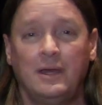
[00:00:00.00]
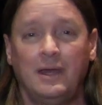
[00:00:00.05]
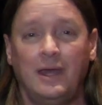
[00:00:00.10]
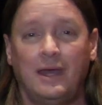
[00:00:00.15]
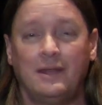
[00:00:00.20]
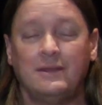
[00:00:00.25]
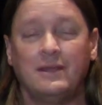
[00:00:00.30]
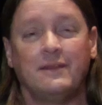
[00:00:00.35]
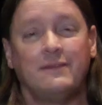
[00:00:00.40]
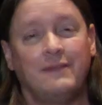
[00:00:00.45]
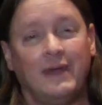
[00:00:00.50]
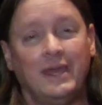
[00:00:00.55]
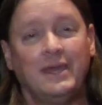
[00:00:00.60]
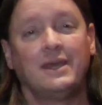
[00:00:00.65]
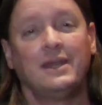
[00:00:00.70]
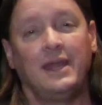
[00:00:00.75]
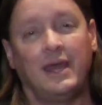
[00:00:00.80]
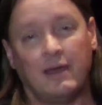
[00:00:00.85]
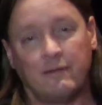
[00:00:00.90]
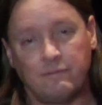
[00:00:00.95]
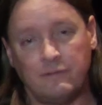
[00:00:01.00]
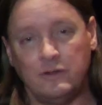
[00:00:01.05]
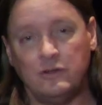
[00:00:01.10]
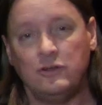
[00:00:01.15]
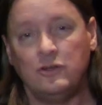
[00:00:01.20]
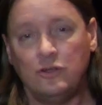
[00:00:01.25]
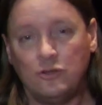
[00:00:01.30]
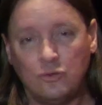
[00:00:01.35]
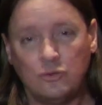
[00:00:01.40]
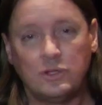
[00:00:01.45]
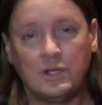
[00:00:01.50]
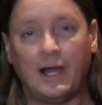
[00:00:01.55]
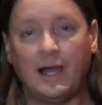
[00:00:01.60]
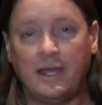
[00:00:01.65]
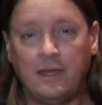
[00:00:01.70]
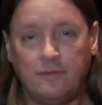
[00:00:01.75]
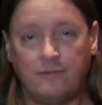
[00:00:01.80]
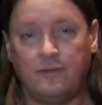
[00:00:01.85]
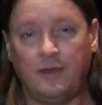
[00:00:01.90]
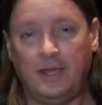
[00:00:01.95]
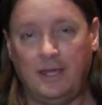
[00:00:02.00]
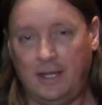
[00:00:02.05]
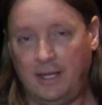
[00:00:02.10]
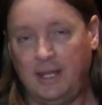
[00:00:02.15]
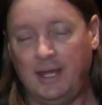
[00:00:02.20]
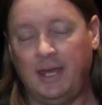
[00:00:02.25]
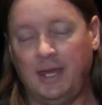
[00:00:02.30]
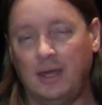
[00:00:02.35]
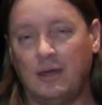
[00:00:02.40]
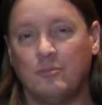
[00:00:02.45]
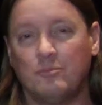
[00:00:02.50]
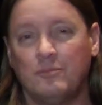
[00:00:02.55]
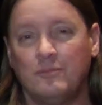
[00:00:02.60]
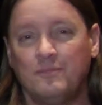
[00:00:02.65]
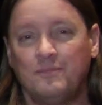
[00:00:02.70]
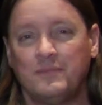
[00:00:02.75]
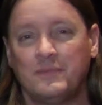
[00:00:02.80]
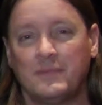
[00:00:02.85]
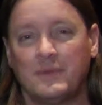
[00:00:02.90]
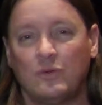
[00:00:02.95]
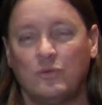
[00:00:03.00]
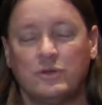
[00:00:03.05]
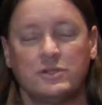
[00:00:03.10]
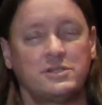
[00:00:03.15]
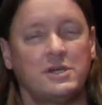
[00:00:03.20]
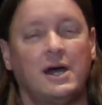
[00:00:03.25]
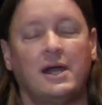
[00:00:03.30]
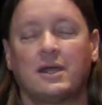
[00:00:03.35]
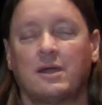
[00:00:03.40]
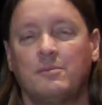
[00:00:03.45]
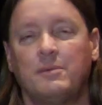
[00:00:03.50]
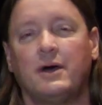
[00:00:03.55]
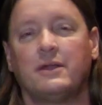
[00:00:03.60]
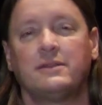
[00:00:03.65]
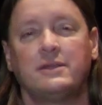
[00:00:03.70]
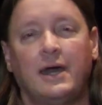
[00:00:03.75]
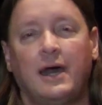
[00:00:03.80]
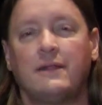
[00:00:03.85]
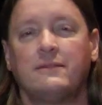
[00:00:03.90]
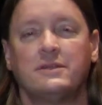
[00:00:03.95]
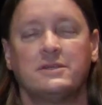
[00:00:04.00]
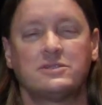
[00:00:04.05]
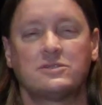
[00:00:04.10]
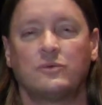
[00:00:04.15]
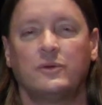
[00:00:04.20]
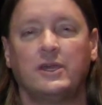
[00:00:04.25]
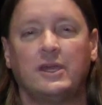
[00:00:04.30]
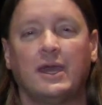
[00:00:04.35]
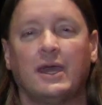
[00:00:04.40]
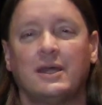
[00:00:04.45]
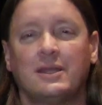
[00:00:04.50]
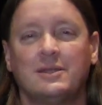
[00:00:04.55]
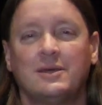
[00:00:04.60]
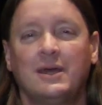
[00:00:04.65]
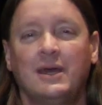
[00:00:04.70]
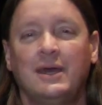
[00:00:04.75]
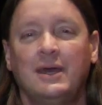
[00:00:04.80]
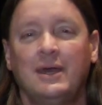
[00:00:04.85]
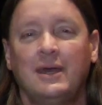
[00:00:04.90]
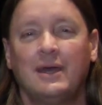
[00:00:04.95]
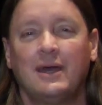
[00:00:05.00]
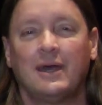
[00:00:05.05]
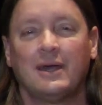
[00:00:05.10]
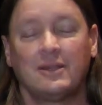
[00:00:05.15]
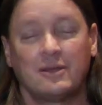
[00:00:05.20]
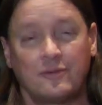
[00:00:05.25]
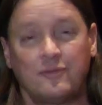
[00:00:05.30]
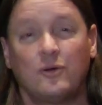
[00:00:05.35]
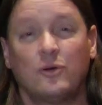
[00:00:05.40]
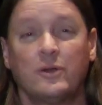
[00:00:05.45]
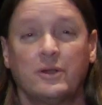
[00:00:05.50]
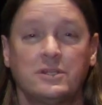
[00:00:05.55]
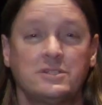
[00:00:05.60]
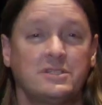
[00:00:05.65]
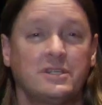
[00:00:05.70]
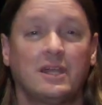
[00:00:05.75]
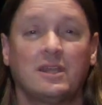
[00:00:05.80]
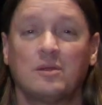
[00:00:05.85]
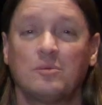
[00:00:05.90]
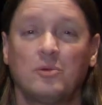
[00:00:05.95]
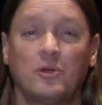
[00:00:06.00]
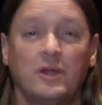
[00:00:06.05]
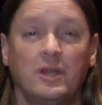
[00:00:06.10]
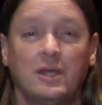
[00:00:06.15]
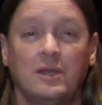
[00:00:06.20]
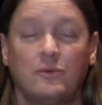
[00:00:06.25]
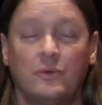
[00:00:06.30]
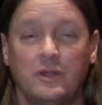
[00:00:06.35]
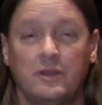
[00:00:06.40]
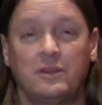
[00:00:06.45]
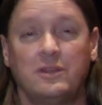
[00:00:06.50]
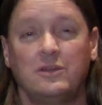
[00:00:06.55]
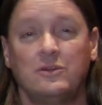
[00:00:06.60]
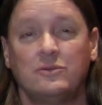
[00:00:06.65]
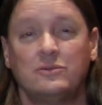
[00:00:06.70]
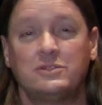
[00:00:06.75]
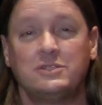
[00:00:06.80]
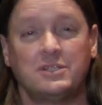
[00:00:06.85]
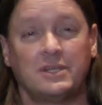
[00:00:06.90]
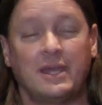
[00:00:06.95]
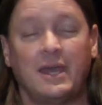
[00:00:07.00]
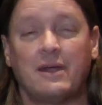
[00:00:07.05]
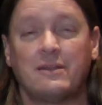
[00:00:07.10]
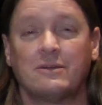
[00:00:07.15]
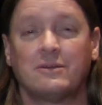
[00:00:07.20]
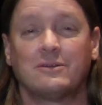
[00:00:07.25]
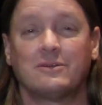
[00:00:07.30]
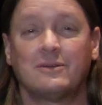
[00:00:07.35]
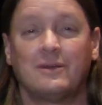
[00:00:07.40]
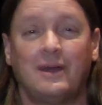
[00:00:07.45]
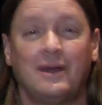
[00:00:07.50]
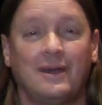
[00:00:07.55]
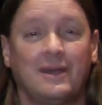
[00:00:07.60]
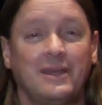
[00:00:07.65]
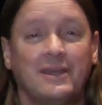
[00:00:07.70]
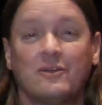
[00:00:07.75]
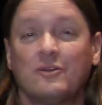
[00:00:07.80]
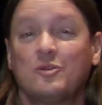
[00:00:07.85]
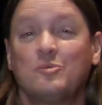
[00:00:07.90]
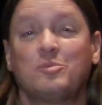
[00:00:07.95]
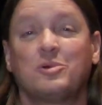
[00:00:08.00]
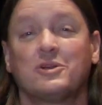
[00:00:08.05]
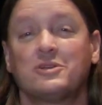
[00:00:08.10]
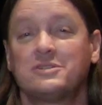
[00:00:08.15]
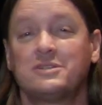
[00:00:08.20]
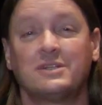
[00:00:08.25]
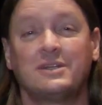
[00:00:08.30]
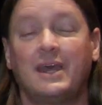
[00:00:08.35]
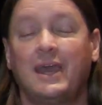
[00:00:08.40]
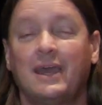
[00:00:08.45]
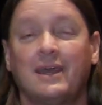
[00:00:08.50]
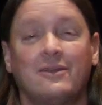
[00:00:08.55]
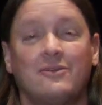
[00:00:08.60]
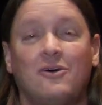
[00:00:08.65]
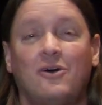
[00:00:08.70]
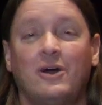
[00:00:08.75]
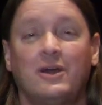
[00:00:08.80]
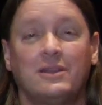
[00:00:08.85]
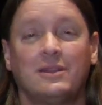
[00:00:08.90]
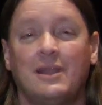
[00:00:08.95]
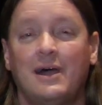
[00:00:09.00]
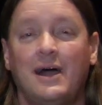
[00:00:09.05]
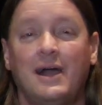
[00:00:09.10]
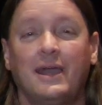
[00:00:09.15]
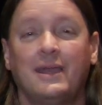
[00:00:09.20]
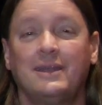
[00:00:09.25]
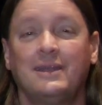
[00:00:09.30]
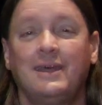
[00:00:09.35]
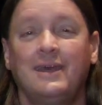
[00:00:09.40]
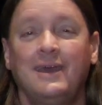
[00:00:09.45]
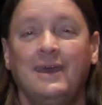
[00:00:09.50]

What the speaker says: and that they can have new life in Him. And we'll talk about that this weekend. I look forward to celebrating with you together here in person and online.